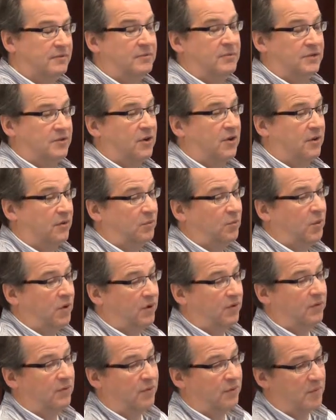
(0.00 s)
we started
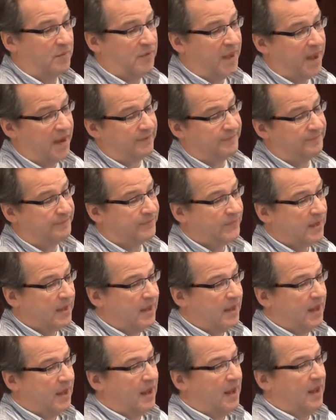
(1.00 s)
work from then.
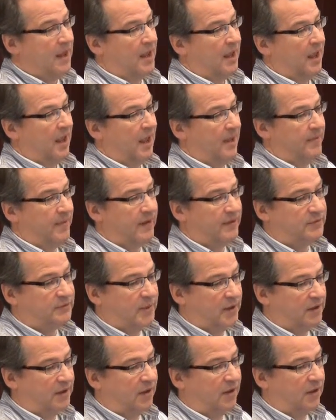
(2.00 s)
It's
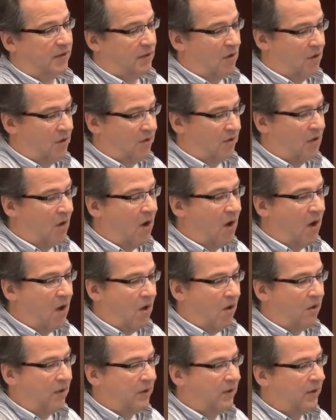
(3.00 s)
been a long
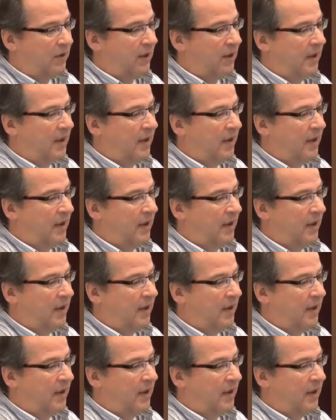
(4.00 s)
haul